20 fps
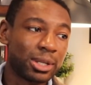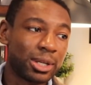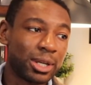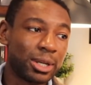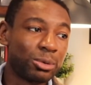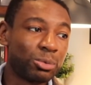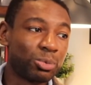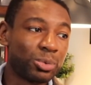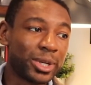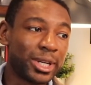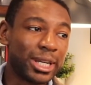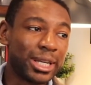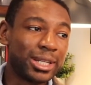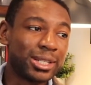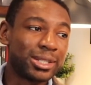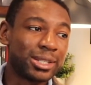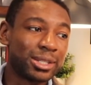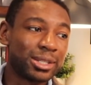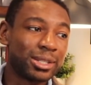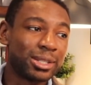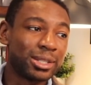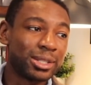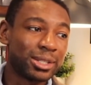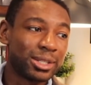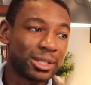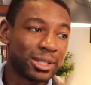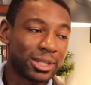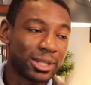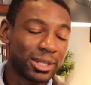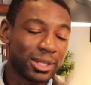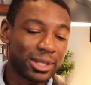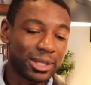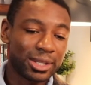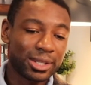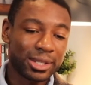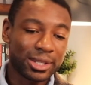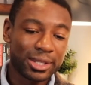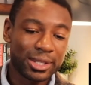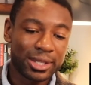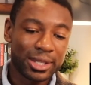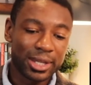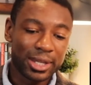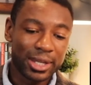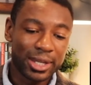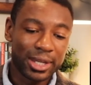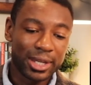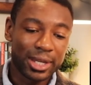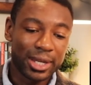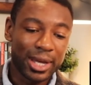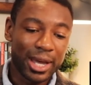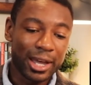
It reads, "The